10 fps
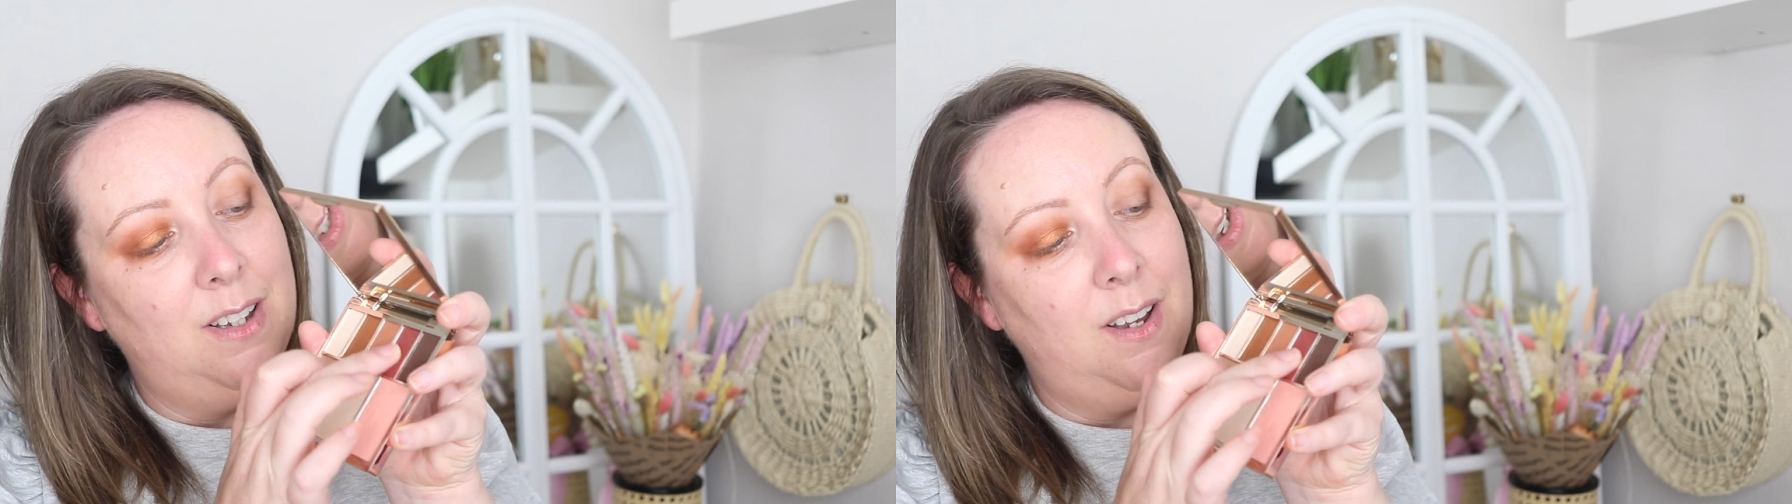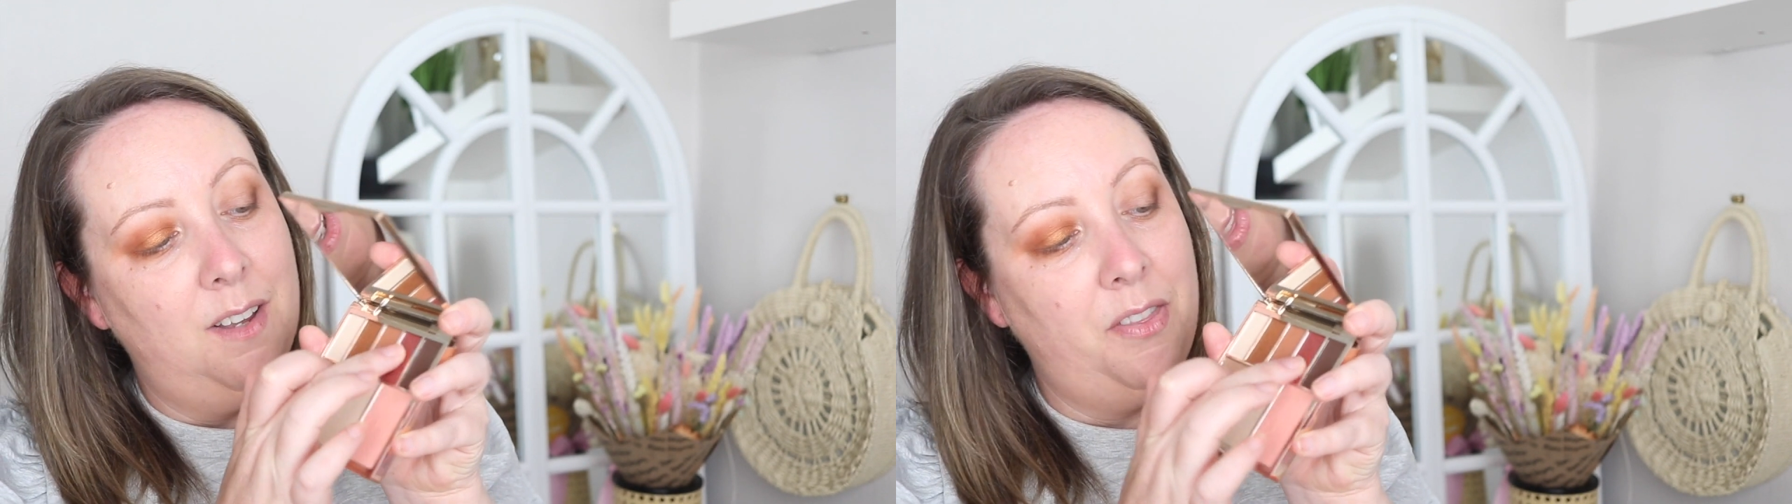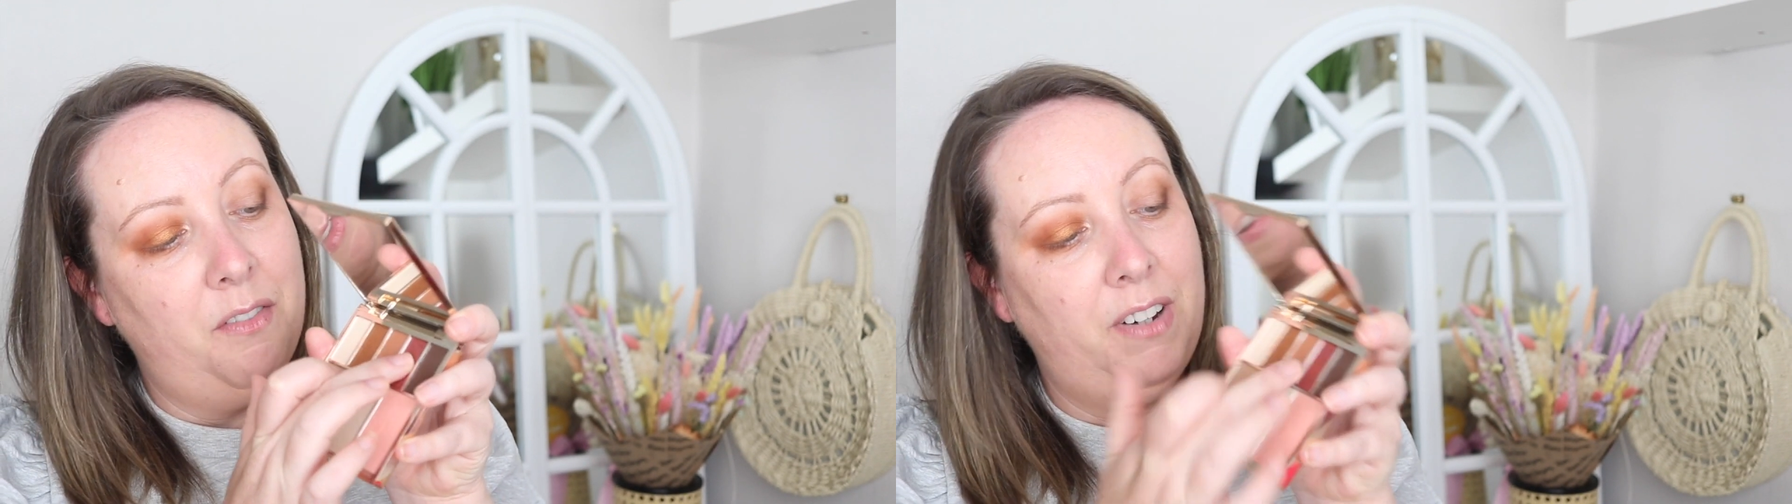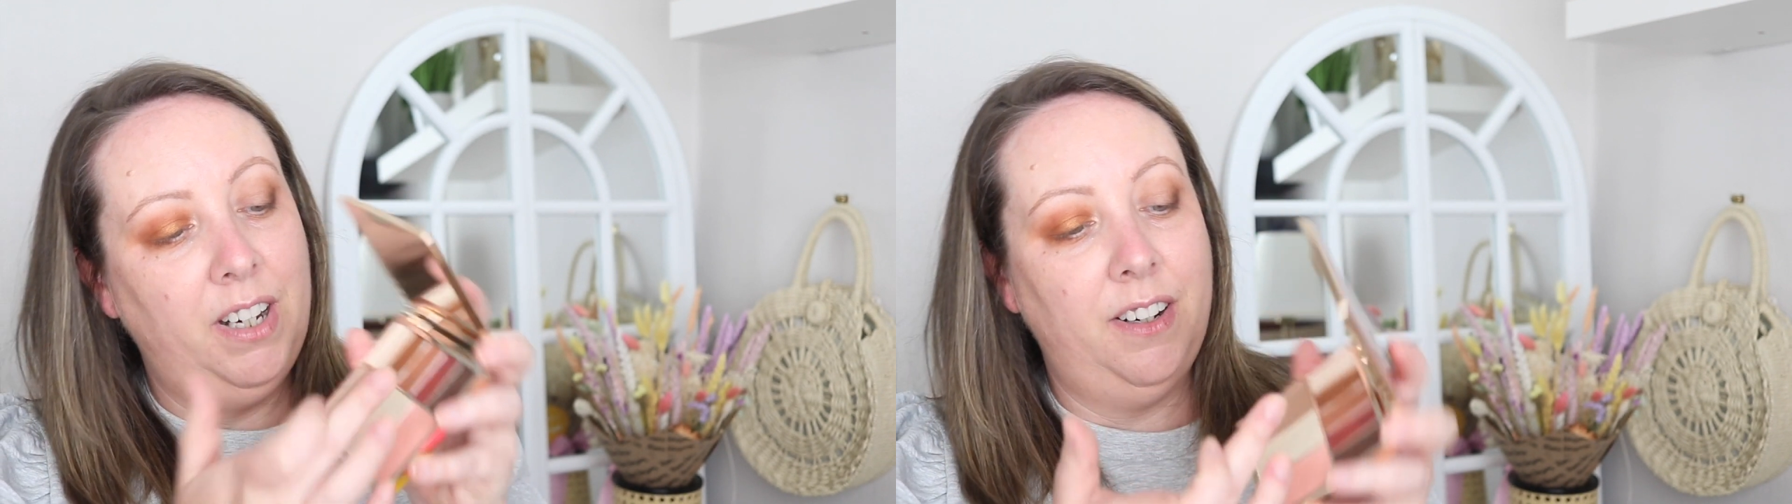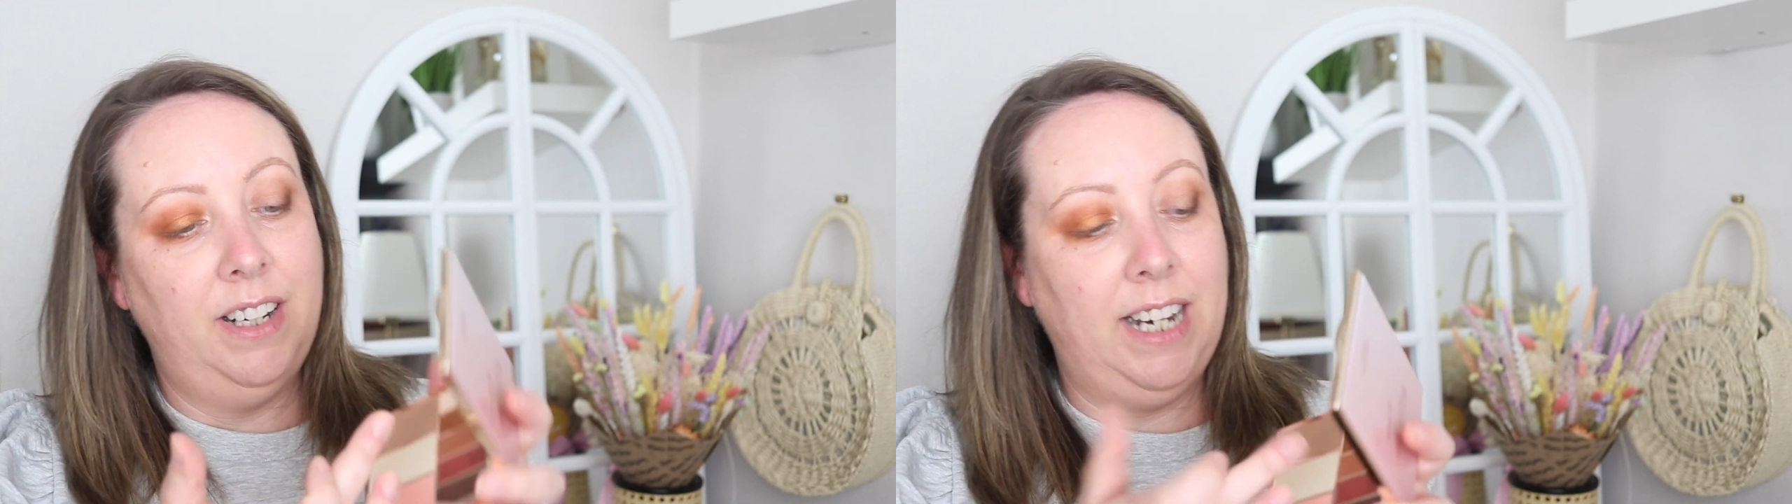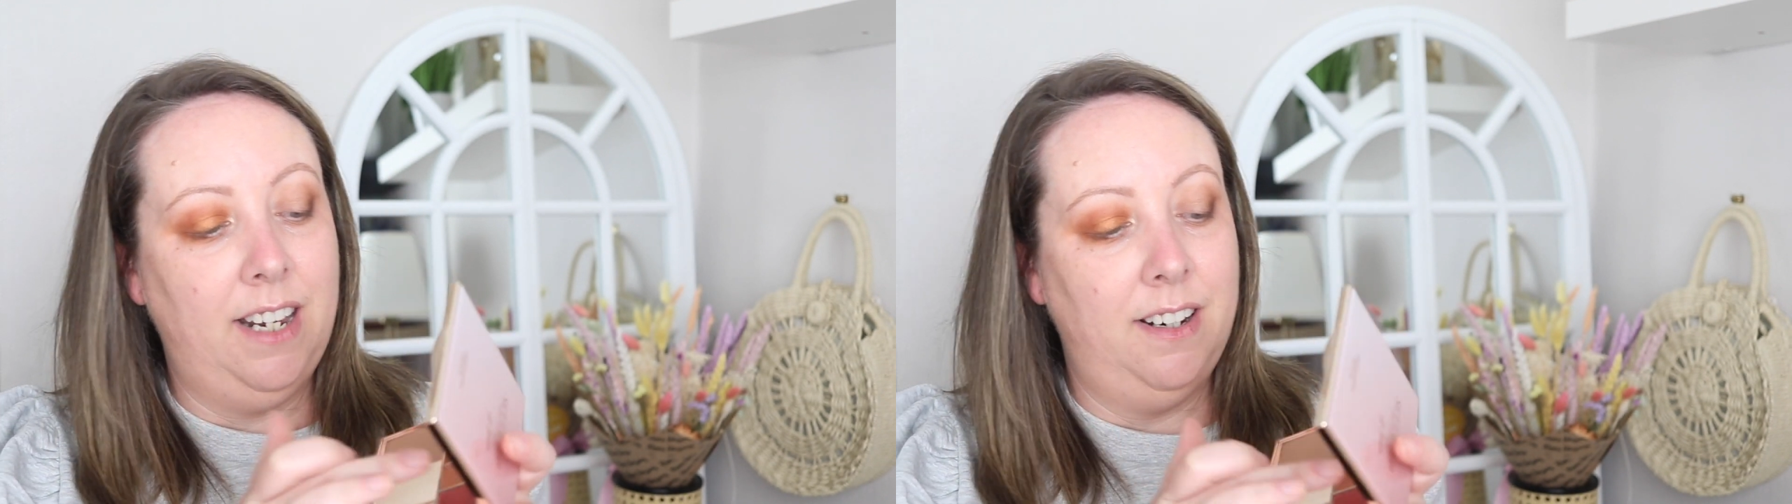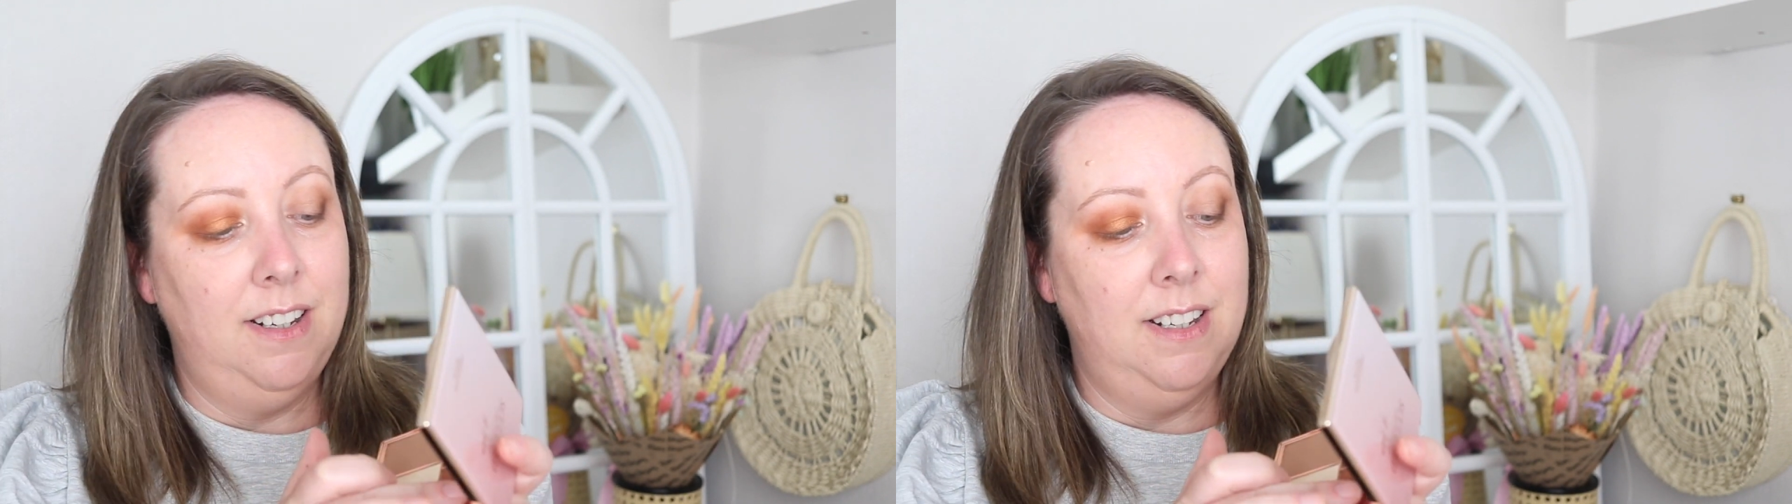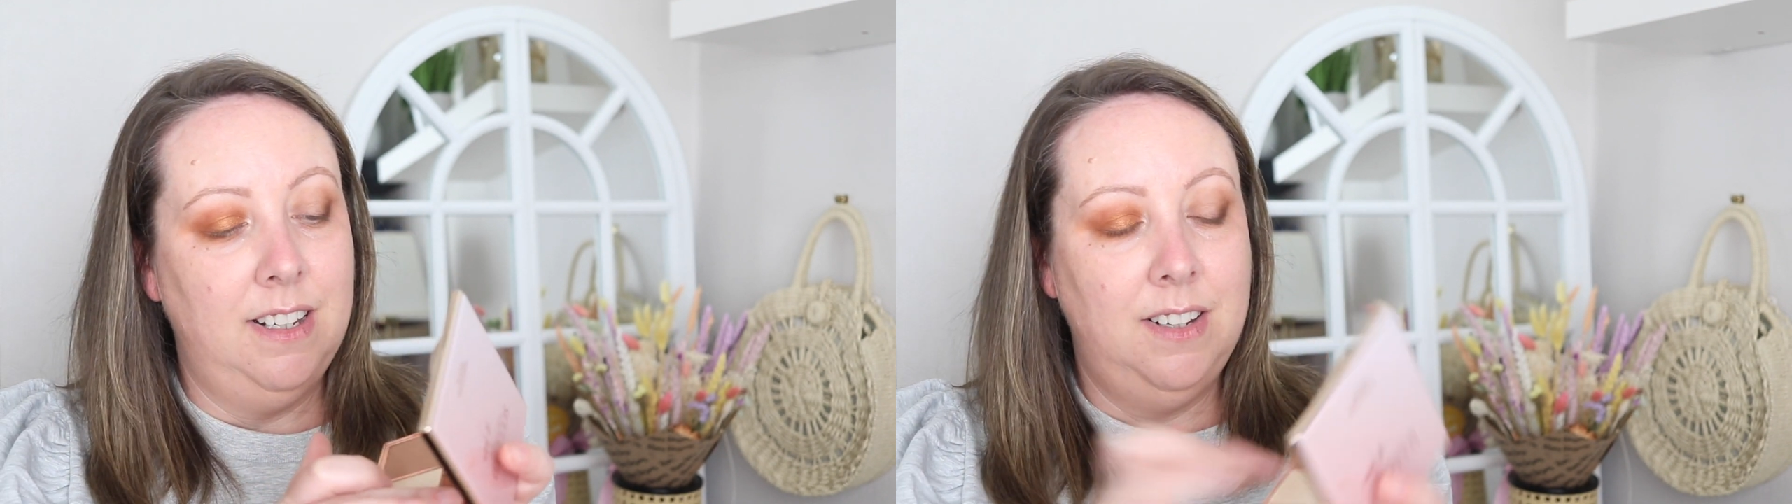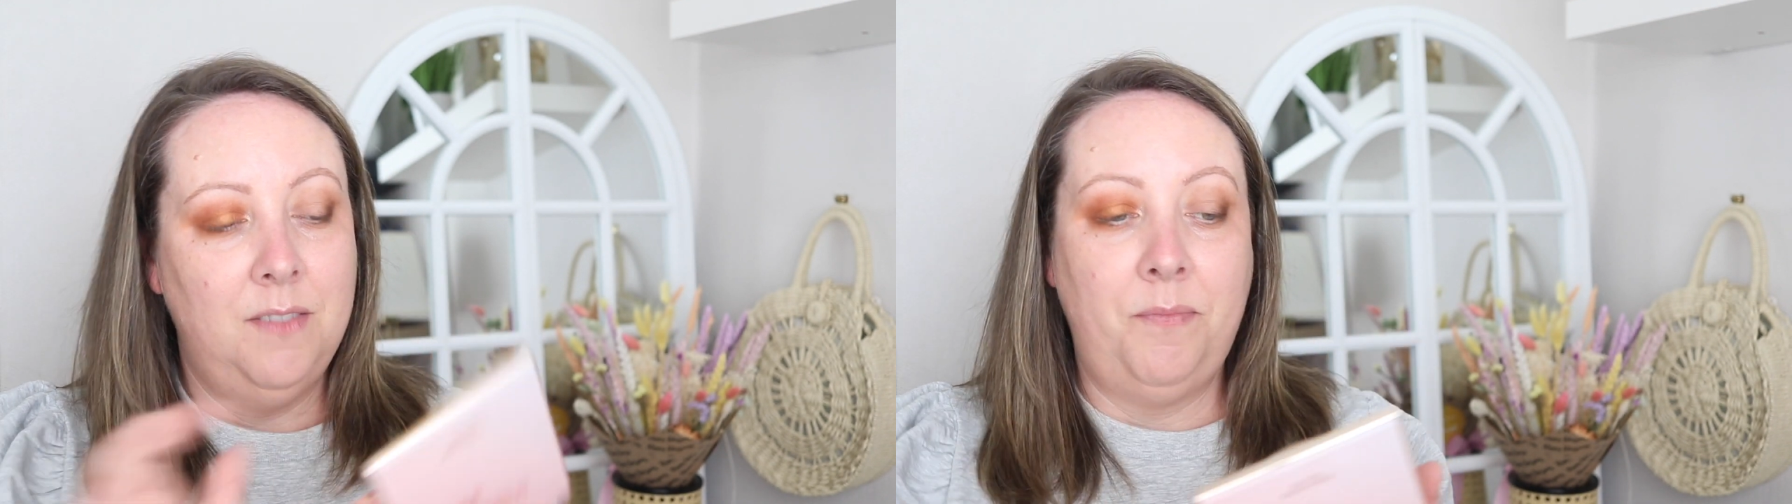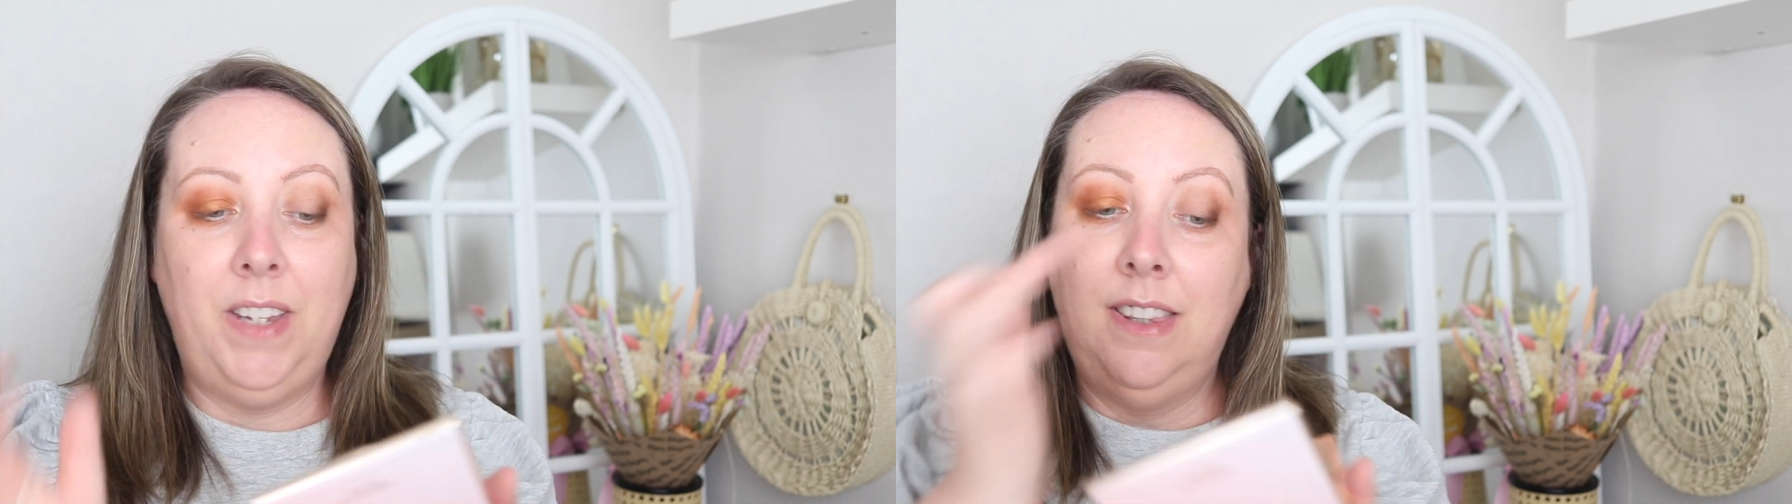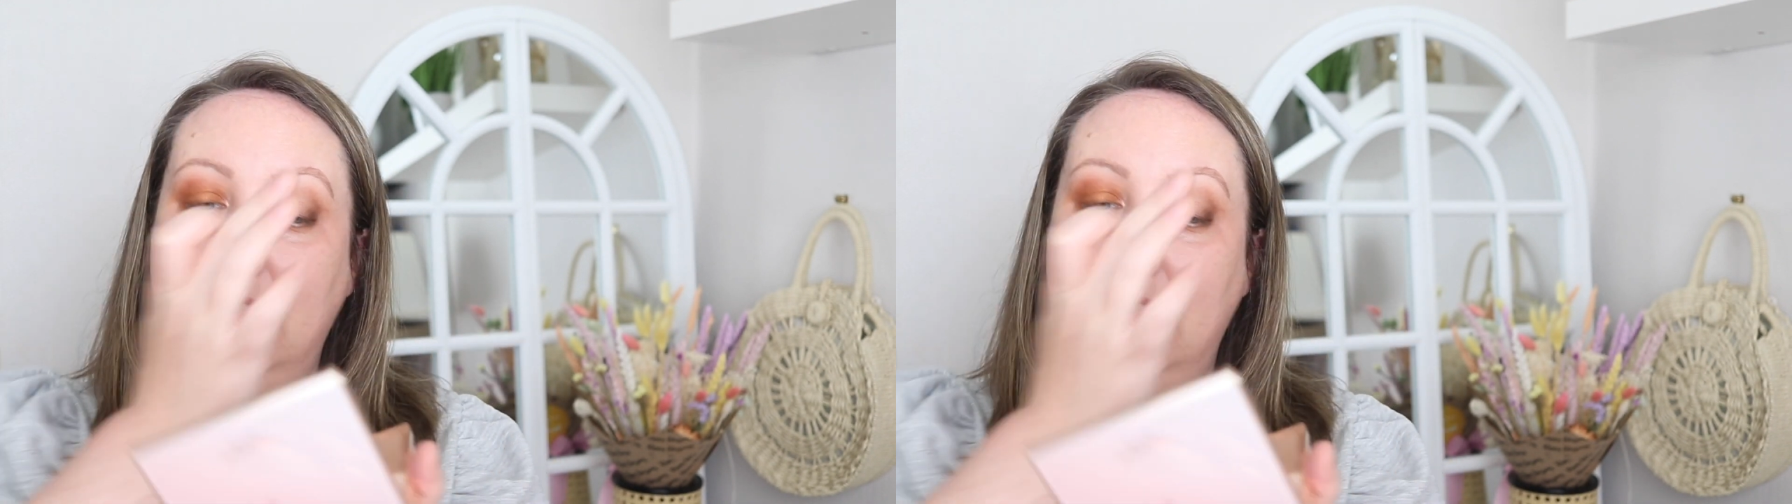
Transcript: on the finger again, in